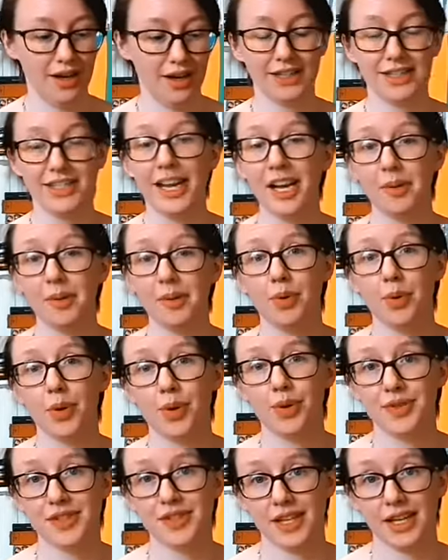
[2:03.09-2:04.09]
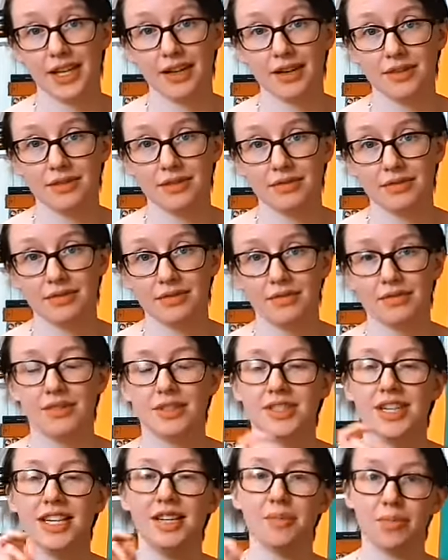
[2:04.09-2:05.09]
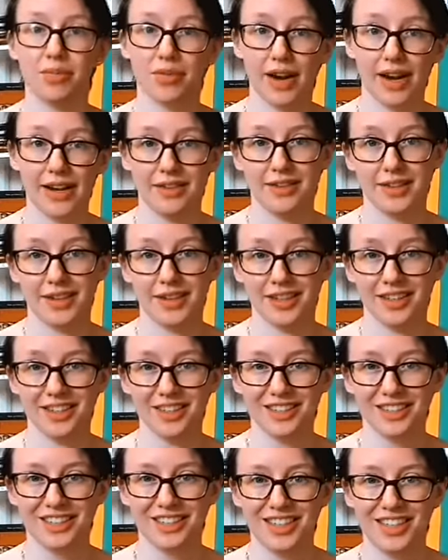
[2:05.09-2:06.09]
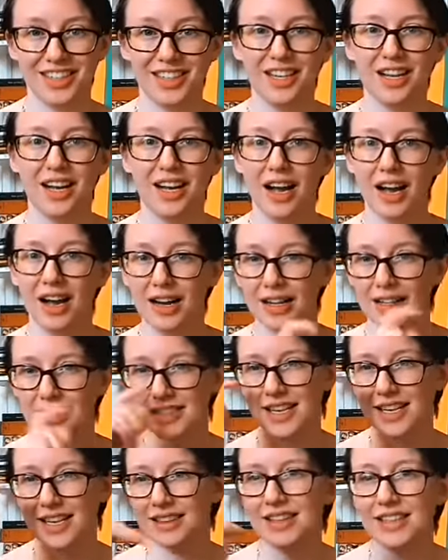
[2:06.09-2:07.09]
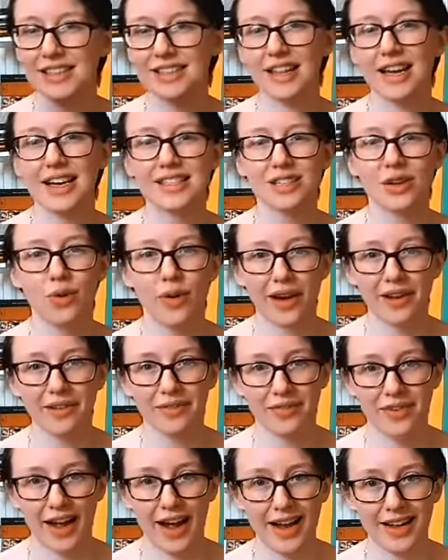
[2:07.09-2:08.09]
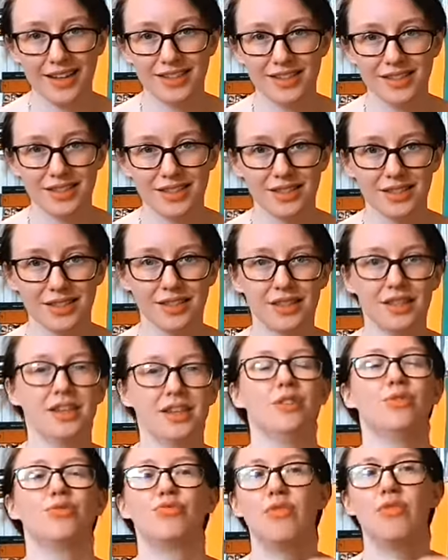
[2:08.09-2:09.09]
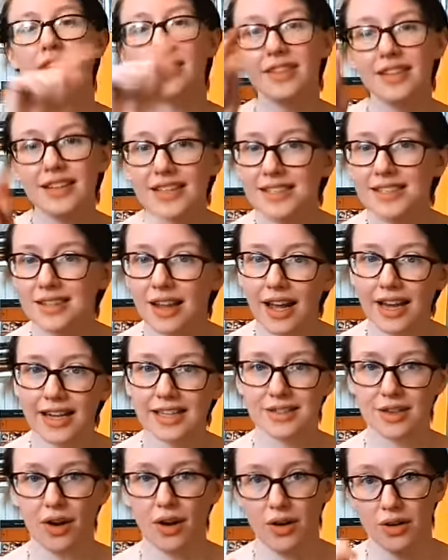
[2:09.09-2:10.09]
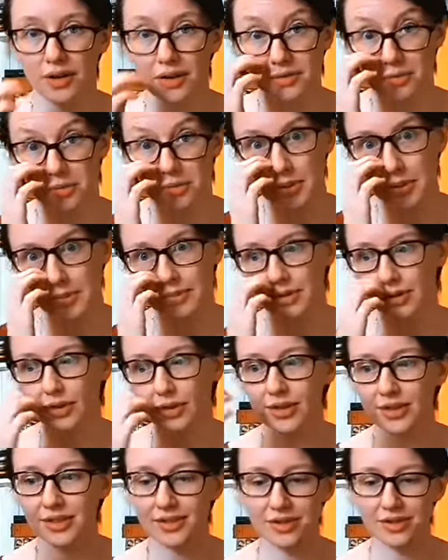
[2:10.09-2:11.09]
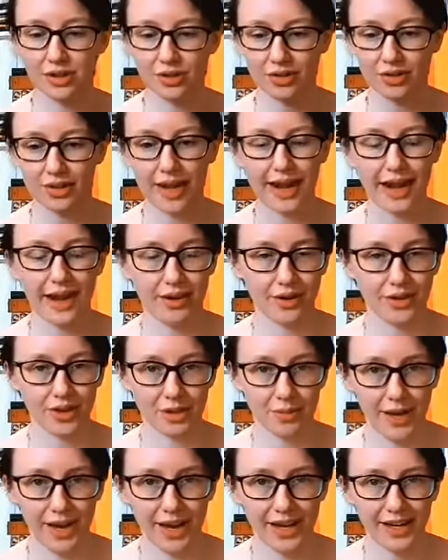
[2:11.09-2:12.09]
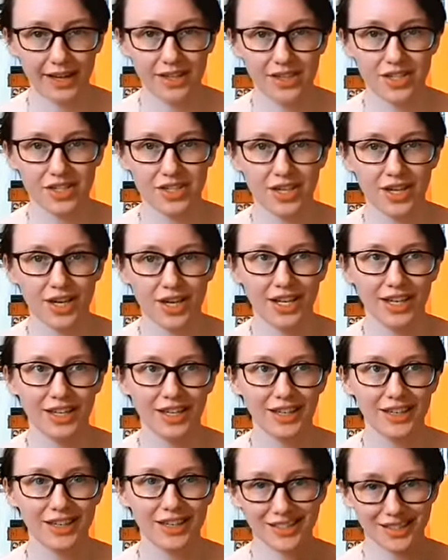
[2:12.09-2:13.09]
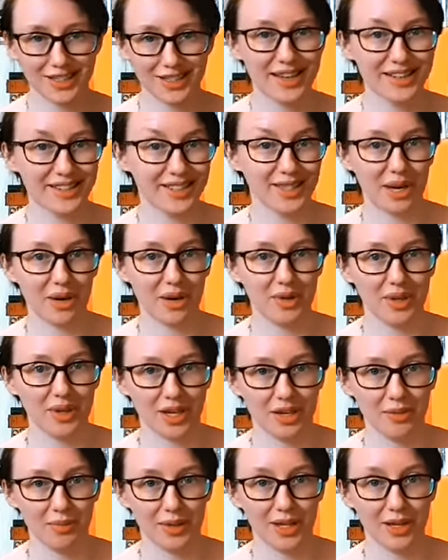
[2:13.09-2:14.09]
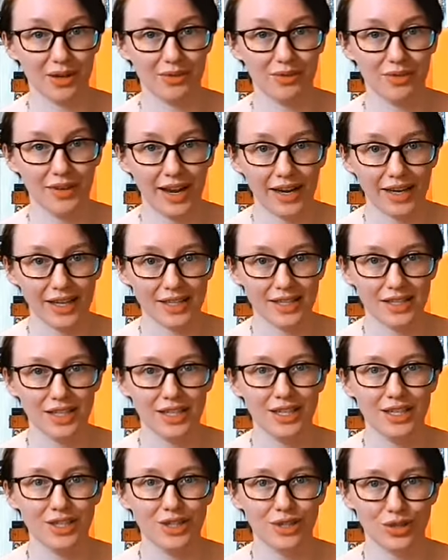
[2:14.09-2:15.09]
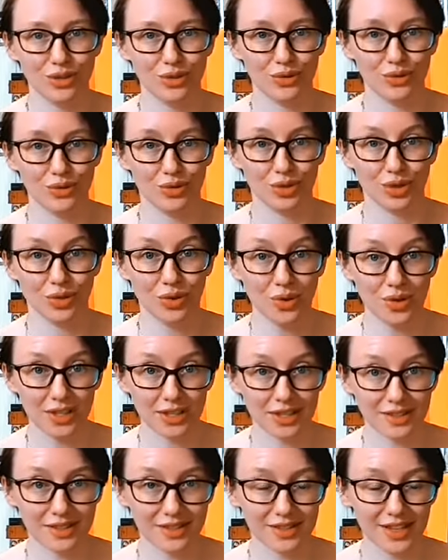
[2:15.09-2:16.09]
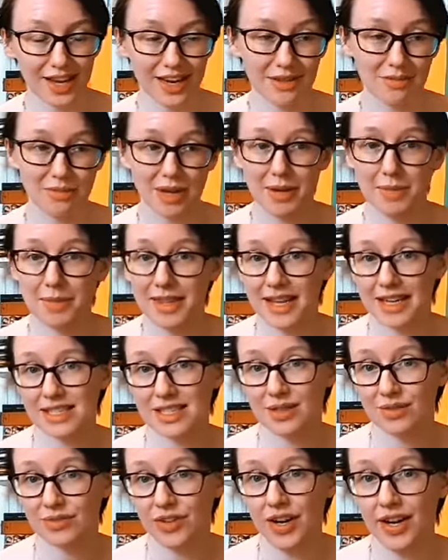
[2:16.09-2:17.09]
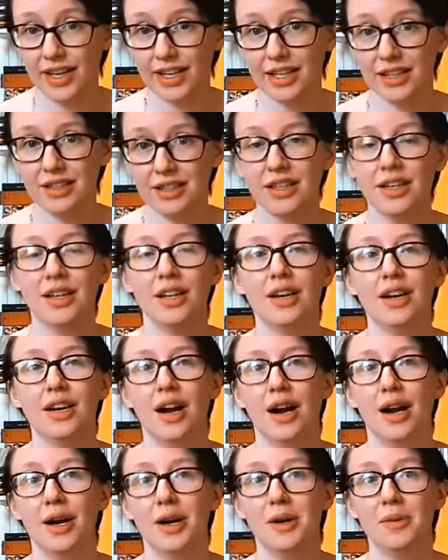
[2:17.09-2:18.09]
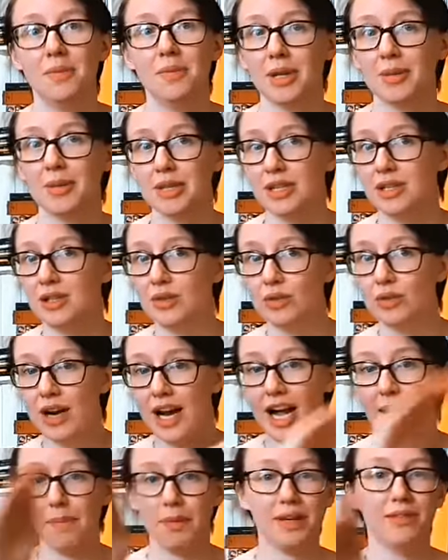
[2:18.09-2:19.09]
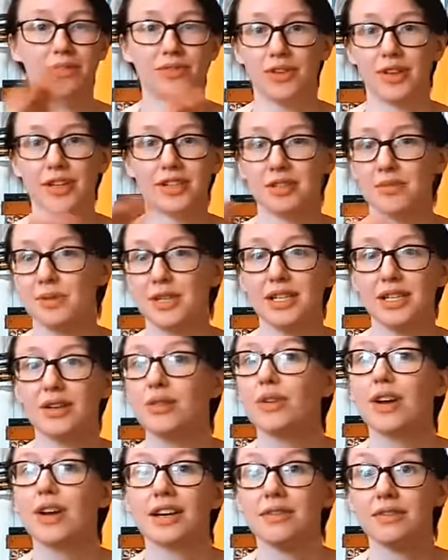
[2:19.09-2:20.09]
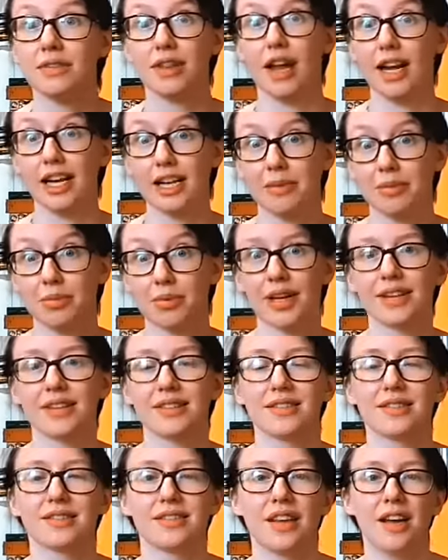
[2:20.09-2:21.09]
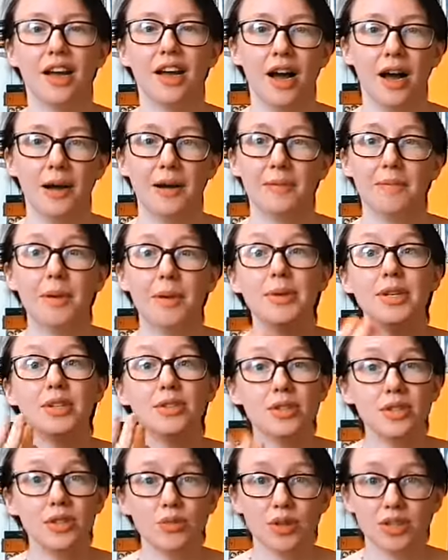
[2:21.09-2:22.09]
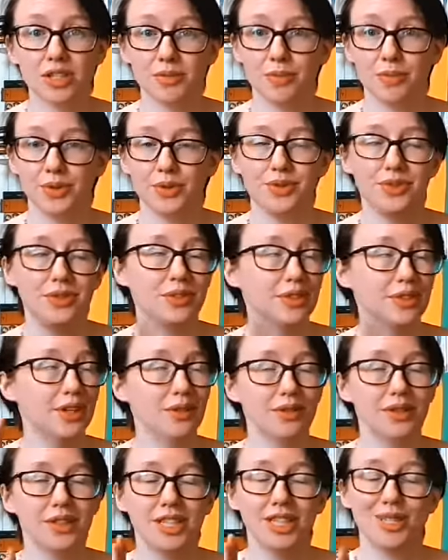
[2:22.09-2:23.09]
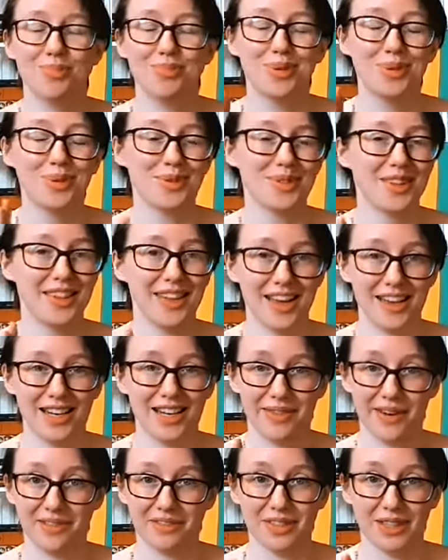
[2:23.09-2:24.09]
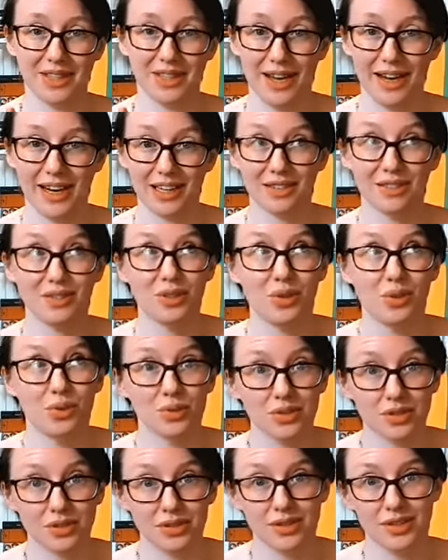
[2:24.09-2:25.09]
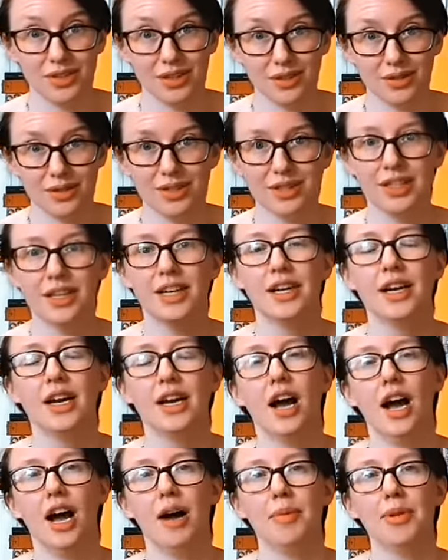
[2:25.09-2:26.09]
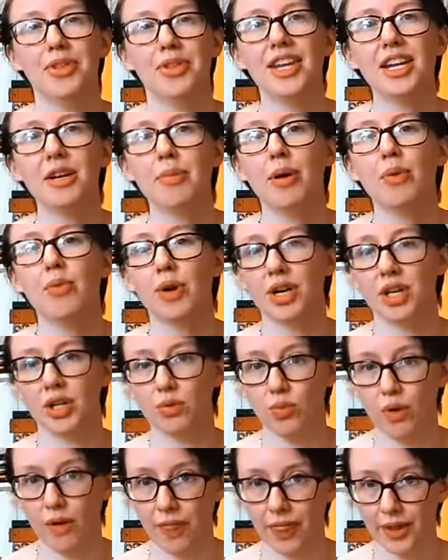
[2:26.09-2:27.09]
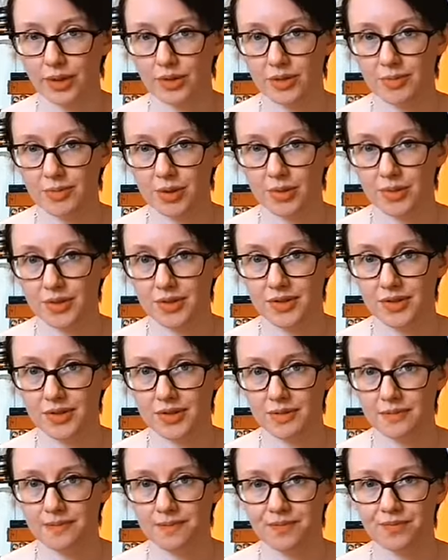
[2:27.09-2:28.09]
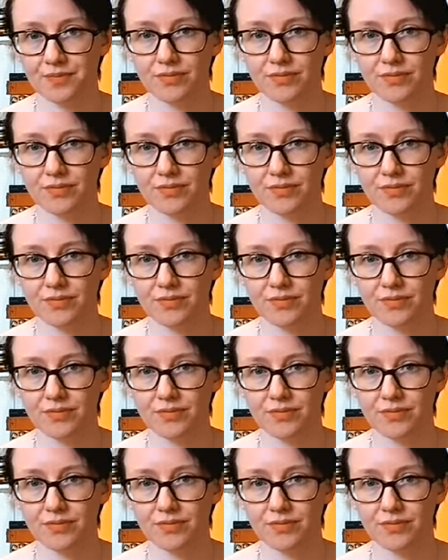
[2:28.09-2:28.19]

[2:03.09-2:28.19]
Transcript: Uh, take a pause here, take a breath here, uh, take these lines quite fast, run these lines on. Remember, all this, your layout on the page isn't necessarily going to be conveyed to your audience, and maybe that's fine. Uh, maybe you're happy for there to be no kind of line breaks uh, maybe you do want to pause. You don't need to pause at the end of every line. Of course you don't. Uh, but think about where you want those pauses.